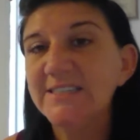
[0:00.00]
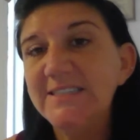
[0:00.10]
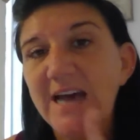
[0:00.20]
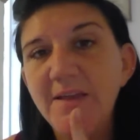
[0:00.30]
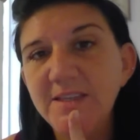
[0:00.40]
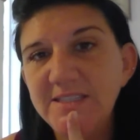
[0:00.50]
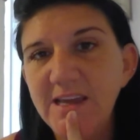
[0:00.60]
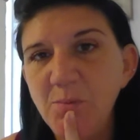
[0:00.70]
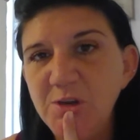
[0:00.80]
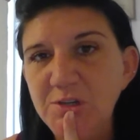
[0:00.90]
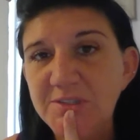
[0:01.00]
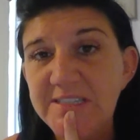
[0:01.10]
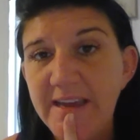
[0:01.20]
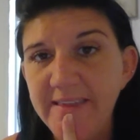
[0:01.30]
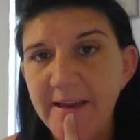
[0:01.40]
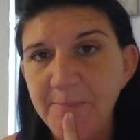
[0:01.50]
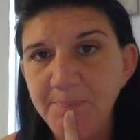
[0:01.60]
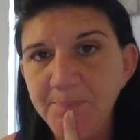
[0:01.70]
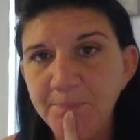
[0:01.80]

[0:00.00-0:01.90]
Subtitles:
sound the same when you say them,